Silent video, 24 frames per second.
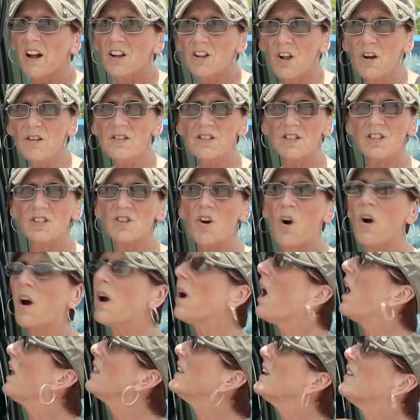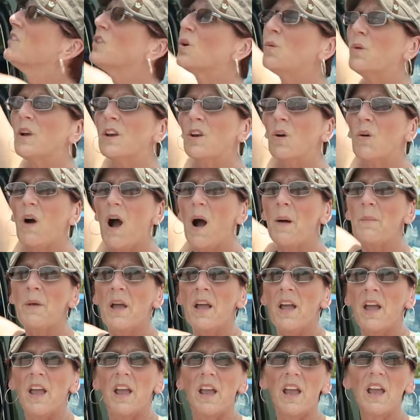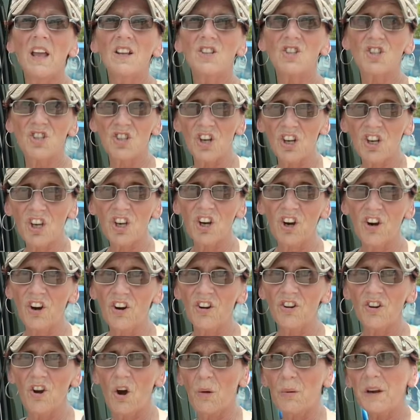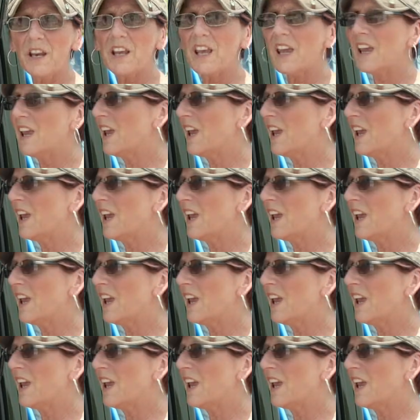close the door, I'll leave the window up. It's secure, nobody can